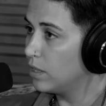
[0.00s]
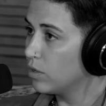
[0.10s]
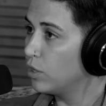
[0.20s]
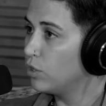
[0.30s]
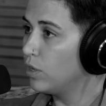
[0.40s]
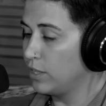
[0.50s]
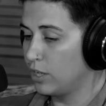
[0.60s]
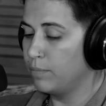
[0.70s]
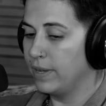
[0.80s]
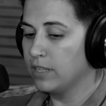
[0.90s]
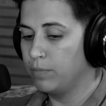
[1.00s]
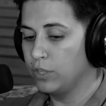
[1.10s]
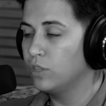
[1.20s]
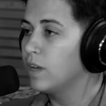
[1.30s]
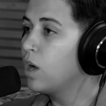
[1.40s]
note. Oh, I started playing something.
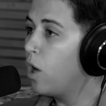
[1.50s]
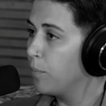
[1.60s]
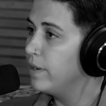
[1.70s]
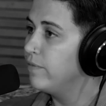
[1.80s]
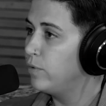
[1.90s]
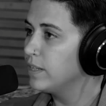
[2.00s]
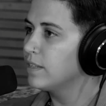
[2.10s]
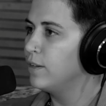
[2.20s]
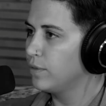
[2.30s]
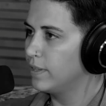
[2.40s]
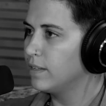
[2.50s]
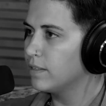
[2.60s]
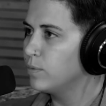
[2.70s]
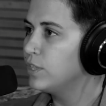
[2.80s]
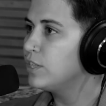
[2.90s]
She's like, oh, I'm going to voice note
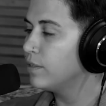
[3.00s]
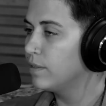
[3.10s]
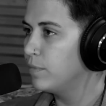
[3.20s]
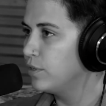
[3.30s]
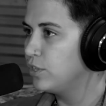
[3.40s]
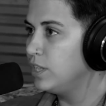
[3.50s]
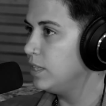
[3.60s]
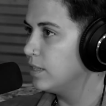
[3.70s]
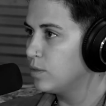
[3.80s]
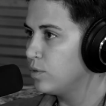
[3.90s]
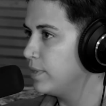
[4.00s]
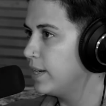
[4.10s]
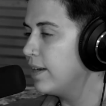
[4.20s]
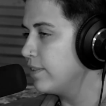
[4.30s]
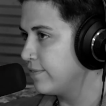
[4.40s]
this, which the most genius woman
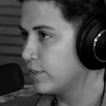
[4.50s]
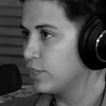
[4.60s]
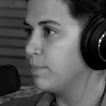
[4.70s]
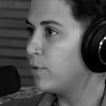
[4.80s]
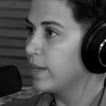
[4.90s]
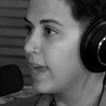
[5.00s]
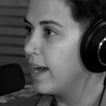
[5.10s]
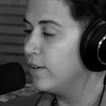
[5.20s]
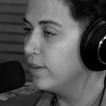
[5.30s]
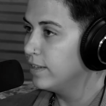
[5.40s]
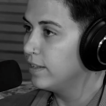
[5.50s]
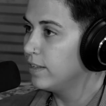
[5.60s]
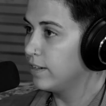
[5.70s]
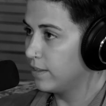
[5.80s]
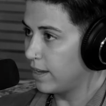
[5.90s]
ever for just pulling out
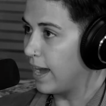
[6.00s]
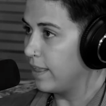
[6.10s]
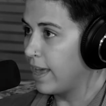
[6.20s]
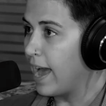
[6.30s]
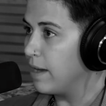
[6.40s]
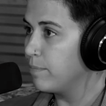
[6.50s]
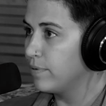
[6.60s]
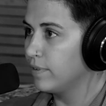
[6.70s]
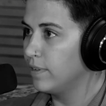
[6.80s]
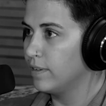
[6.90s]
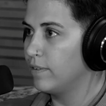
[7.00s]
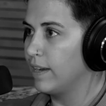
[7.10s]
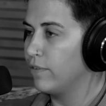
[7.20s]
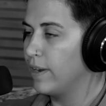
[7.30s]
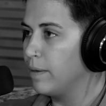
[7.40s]
the app, you know,
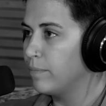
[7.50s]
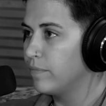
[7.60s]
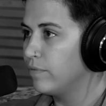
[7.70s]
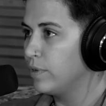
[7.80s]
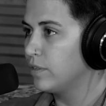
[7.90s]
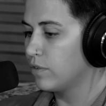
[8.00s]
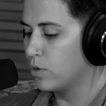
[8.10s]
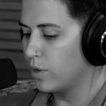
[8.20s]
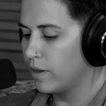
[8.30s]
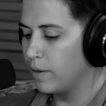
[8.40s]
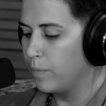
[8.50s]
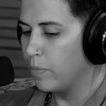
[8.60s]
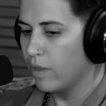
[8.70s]
iPhone app, voice recorder.